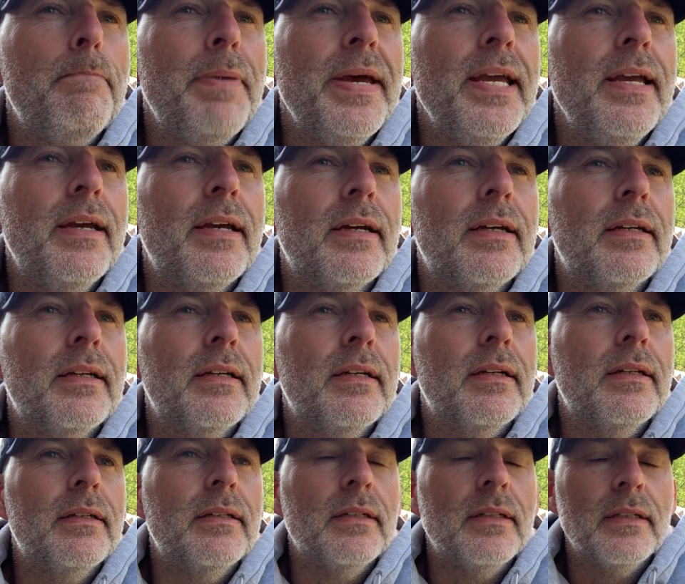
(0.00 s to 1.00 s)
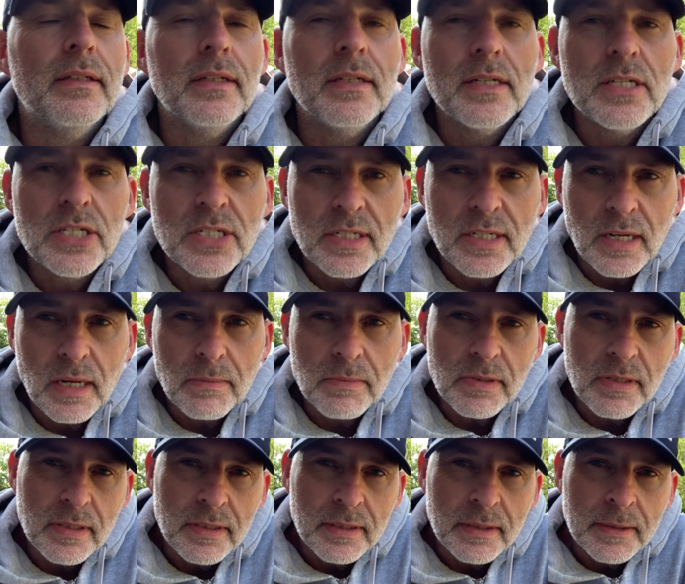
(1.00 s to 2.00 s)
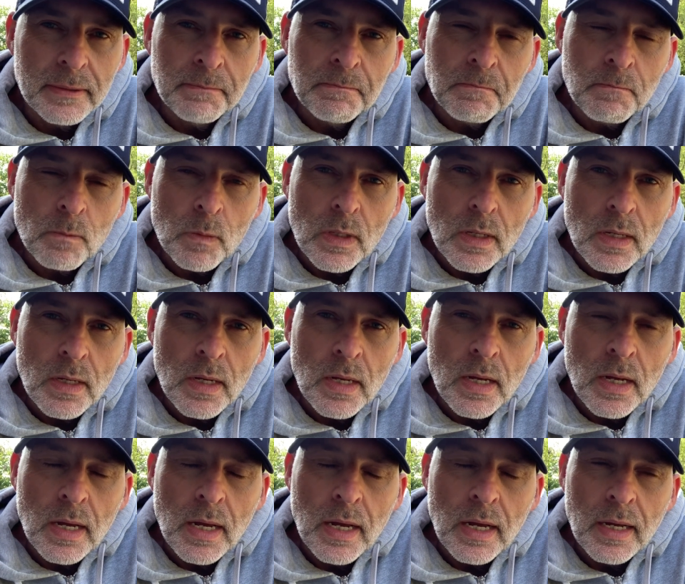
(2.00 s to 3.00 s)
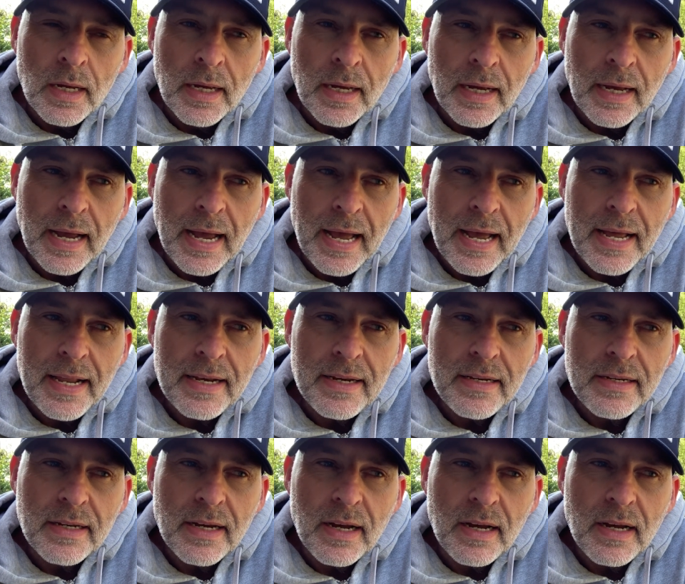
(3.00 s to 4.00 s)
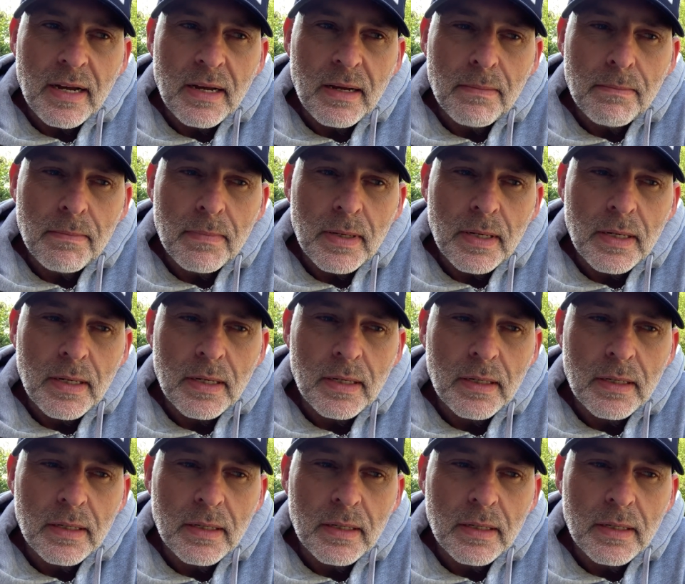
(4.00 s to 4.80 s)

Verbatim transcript: Bink. Here she comes and um,